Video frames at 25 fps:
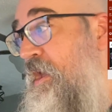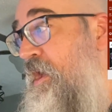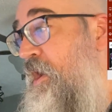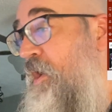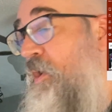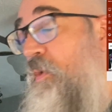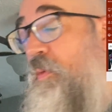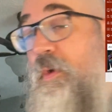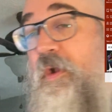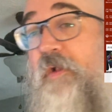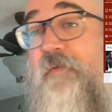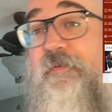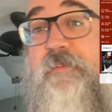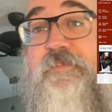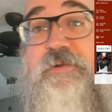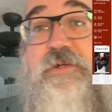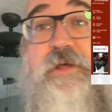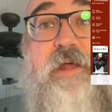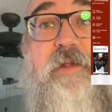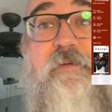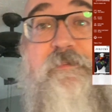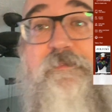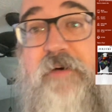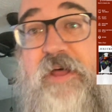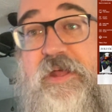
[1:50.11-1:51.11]
what if I'm trying
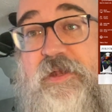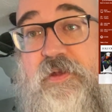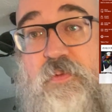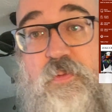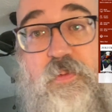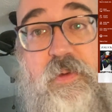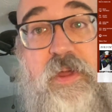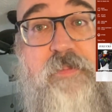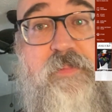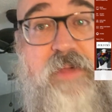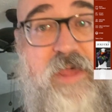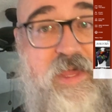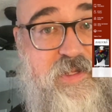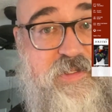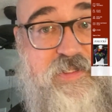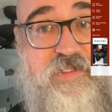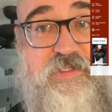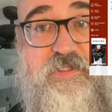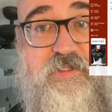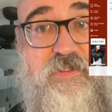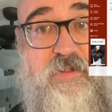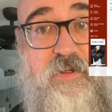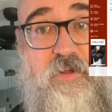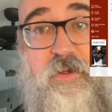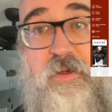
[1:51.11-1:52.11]
to find a remez?
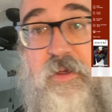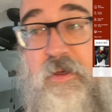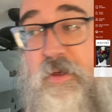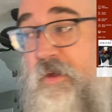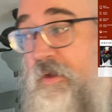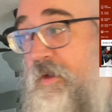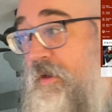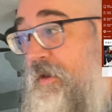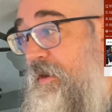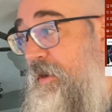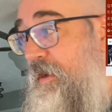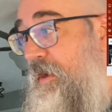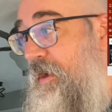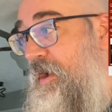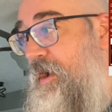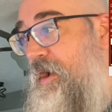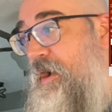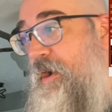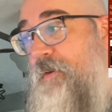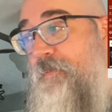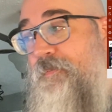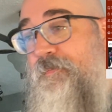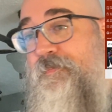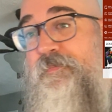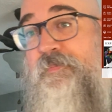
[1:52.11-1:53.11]

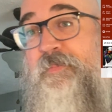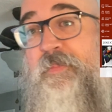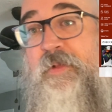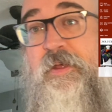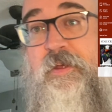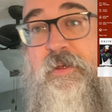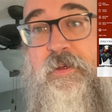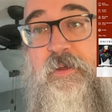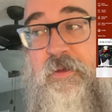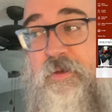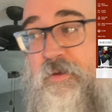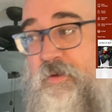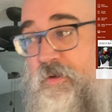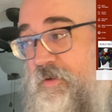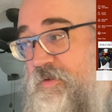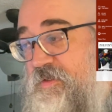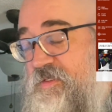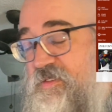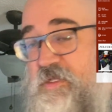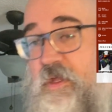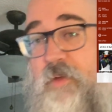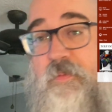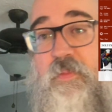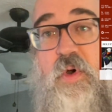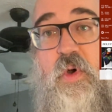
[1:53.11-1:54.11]

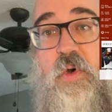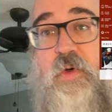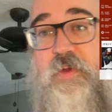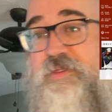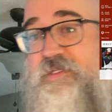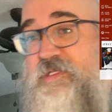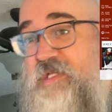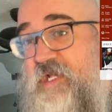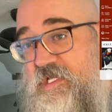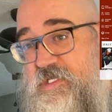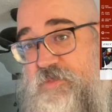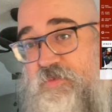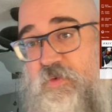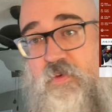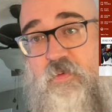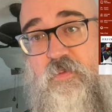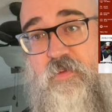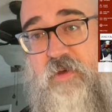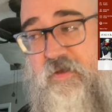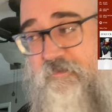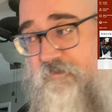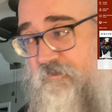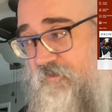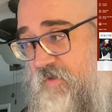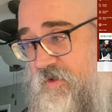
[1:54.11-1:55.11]
Some Old Testament
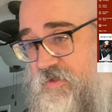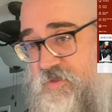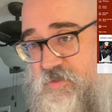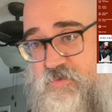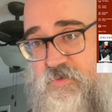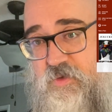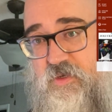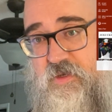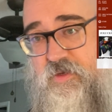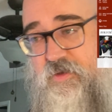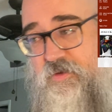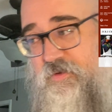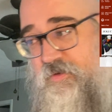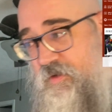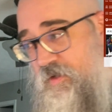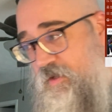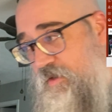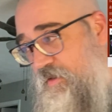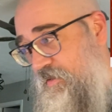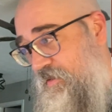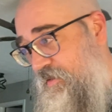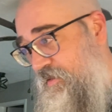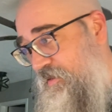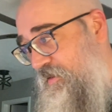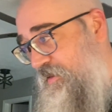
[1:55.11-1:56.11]
reference, how
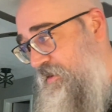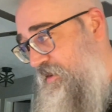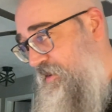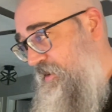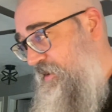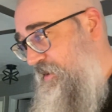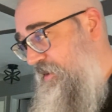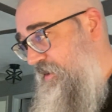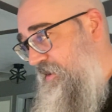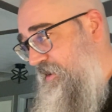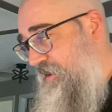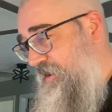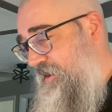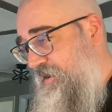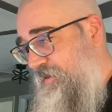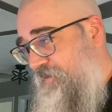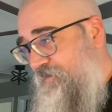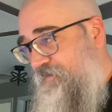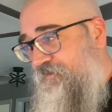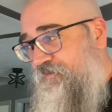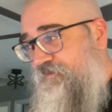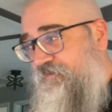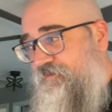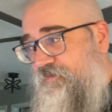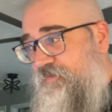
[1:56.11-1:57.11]

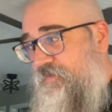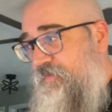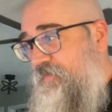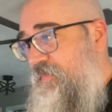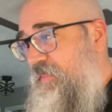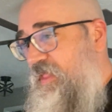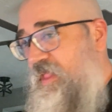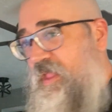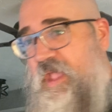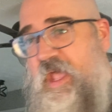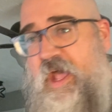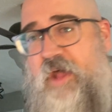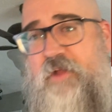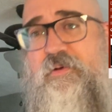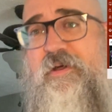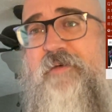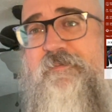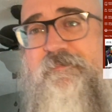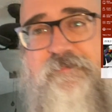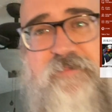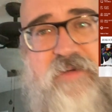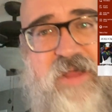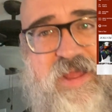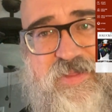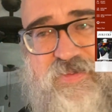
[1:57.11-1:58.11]
do I
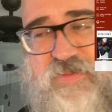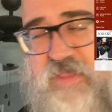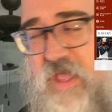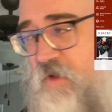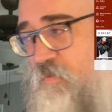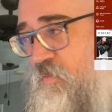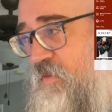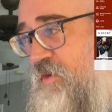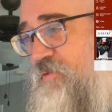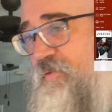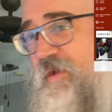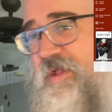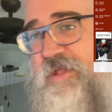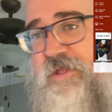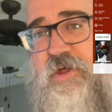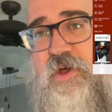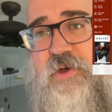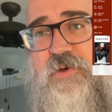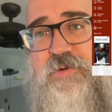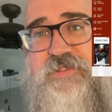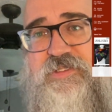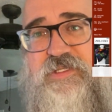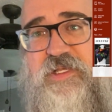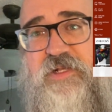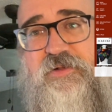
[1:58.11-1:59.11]
find that? Where do I go
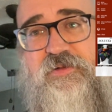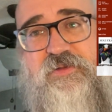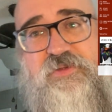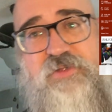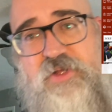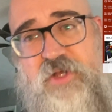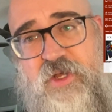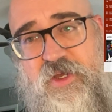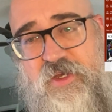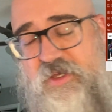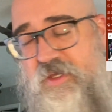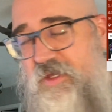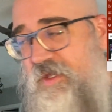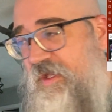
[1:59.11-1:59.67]
to look?